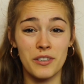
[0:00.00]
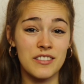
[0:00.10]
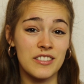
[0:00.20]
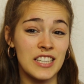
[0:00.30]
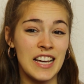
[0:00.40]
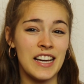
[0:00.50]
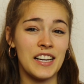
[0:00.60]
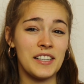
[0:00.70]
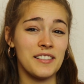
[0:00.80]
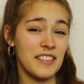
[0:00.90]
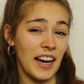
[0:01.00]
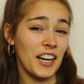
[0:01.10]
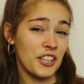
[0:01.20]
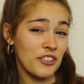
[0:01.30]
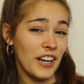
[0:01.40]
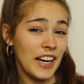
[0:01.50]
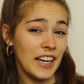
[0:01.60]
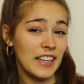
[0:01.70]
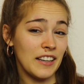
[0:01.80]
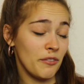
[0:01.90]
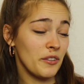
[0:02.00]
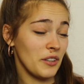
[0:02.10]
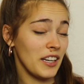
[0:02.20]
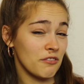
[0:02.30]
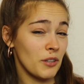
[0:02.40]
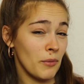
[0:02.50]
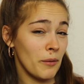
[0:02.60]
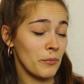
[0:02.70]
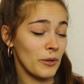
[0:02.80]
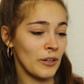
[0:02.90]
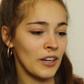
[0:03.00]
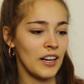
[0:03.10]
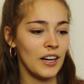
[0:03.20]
wasn't that great, if you can remember.